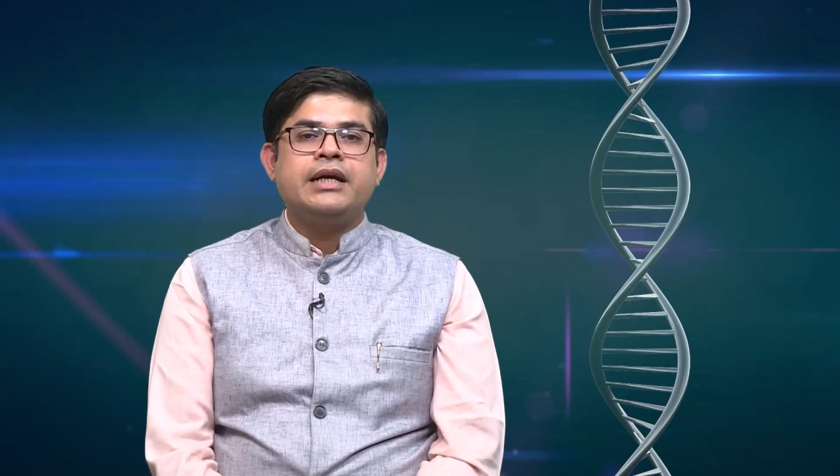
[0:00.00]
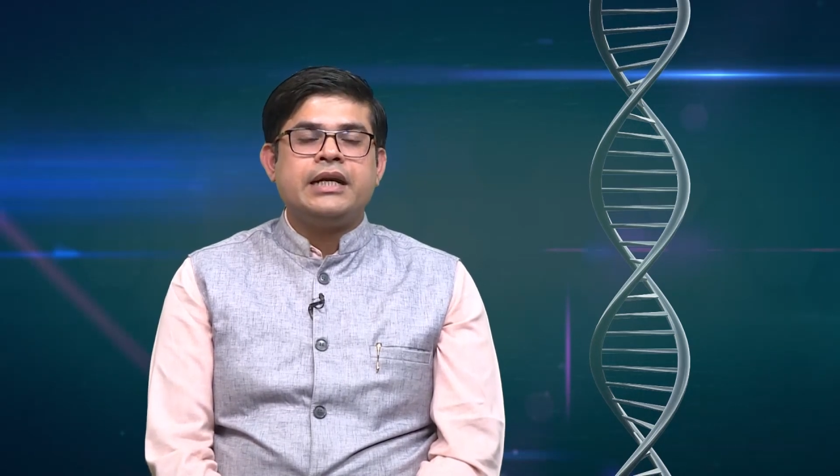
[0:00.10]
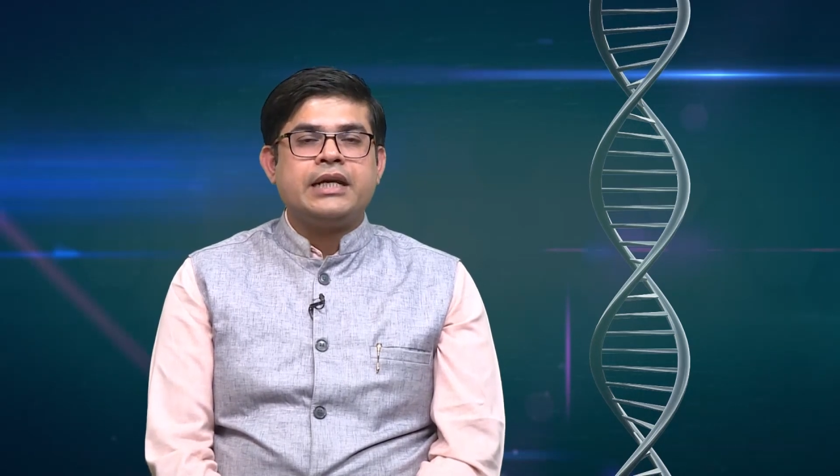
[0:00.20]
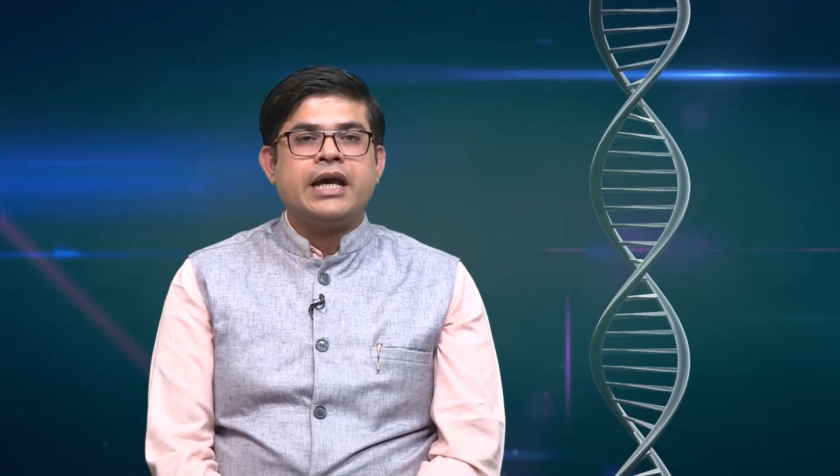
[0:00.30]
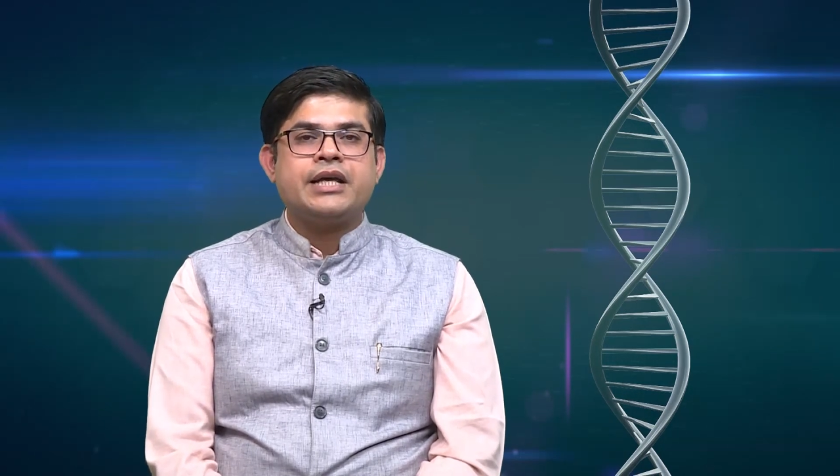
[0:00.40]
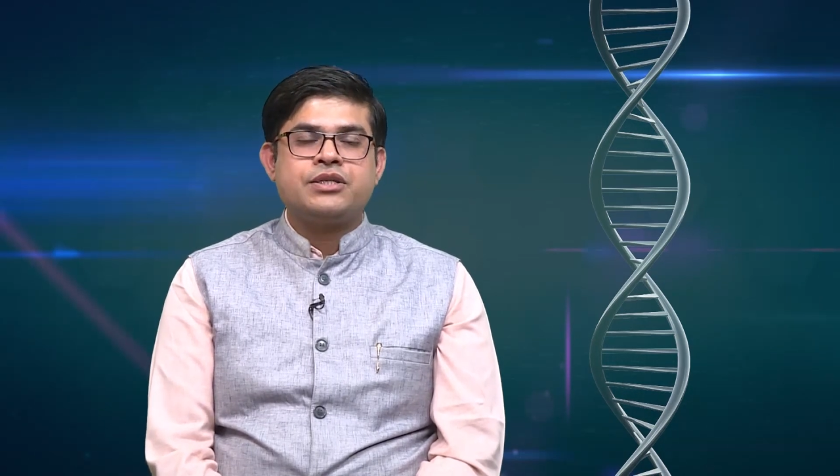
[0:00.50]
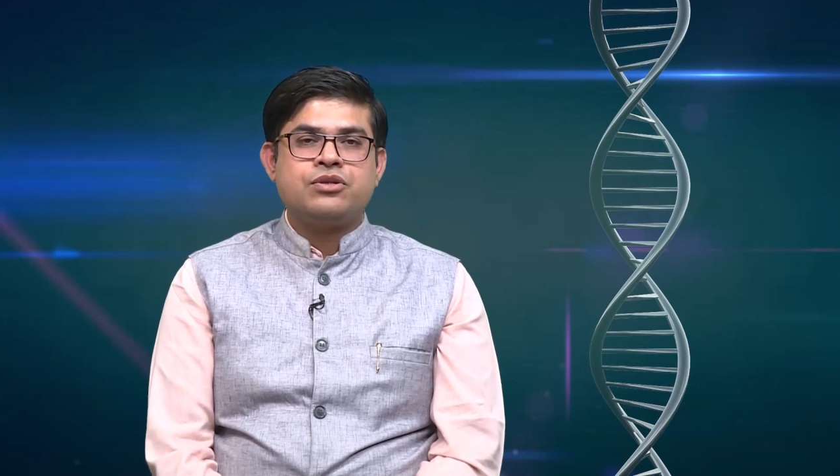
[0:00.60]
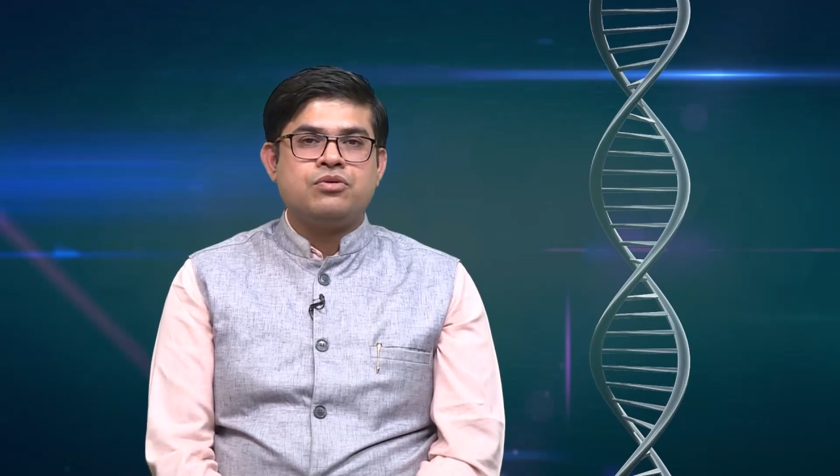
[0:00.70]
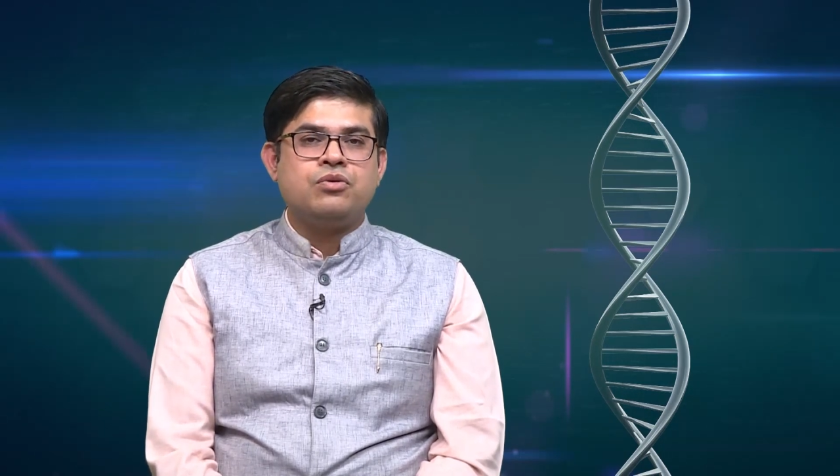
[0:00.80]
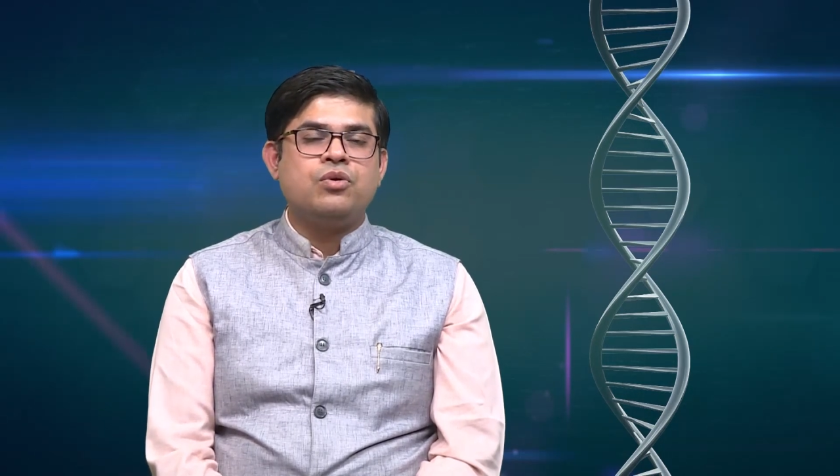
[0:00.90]
it has
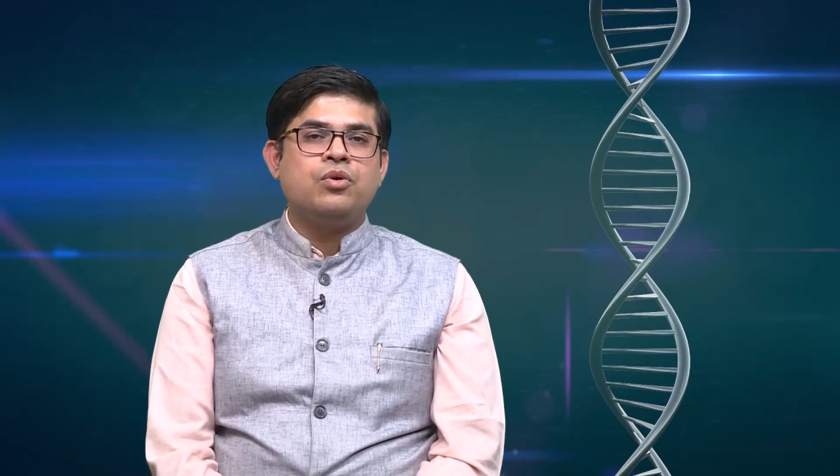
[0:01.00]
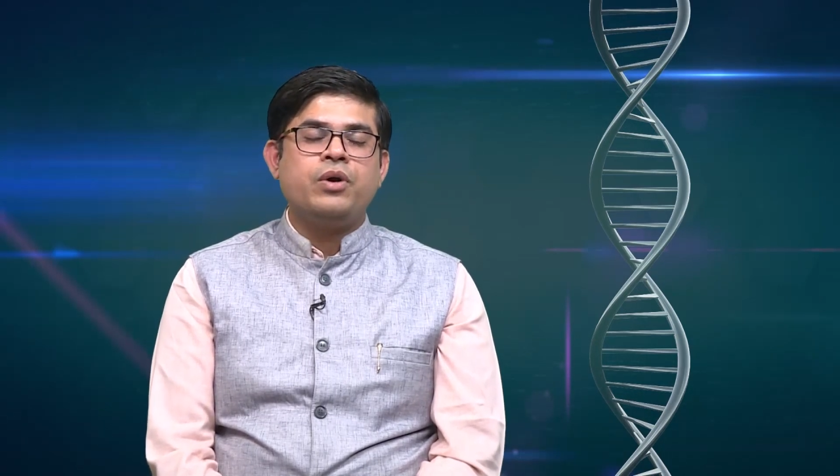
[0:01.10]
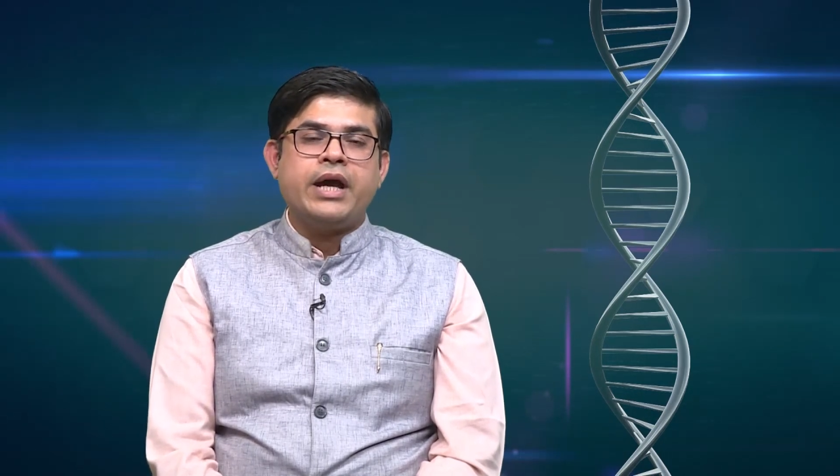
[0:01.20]
to go